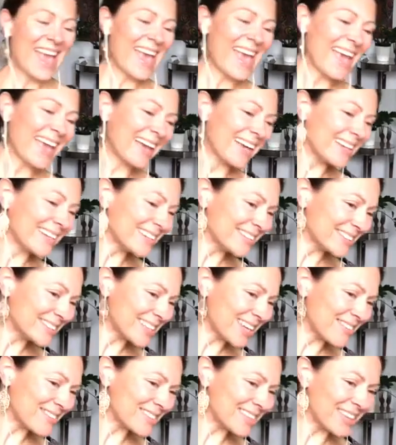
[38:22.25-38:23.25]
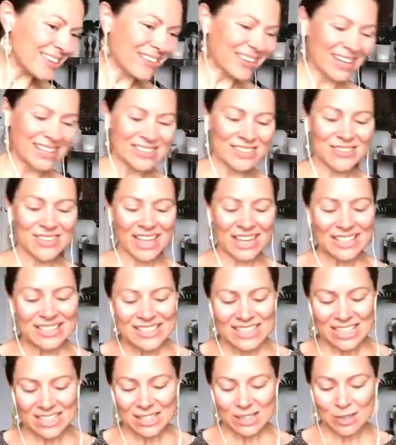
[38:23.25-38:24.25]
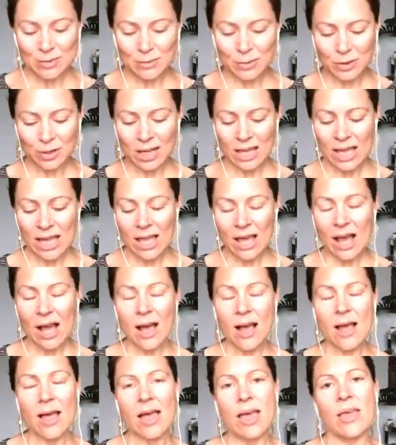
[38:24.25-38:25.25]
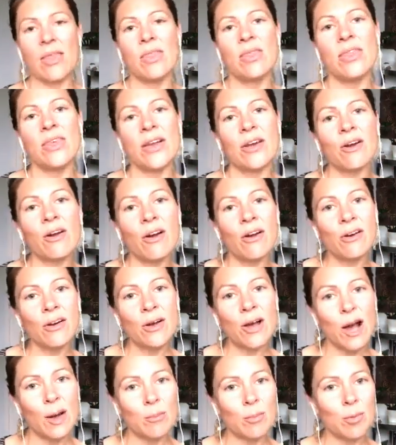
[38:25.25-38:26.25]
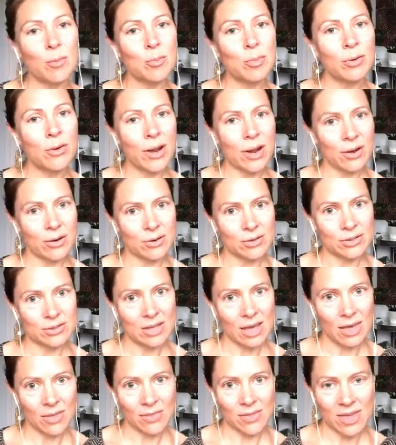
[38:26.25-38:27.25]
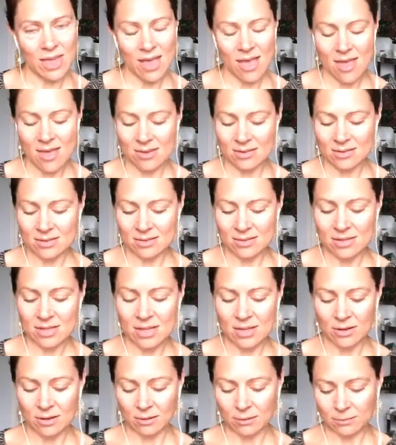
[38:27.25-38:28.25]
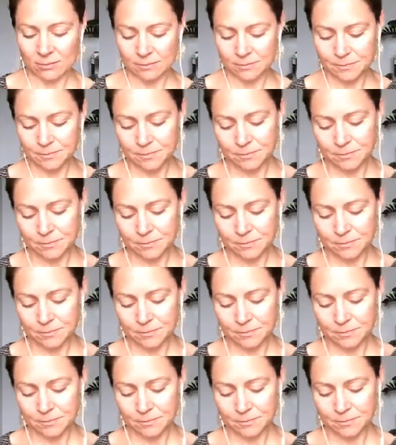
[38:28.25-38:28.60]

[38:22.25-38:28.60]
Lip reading: And what time is it? Okay, so that is the end of the book. And there are a couple prayers at the end here.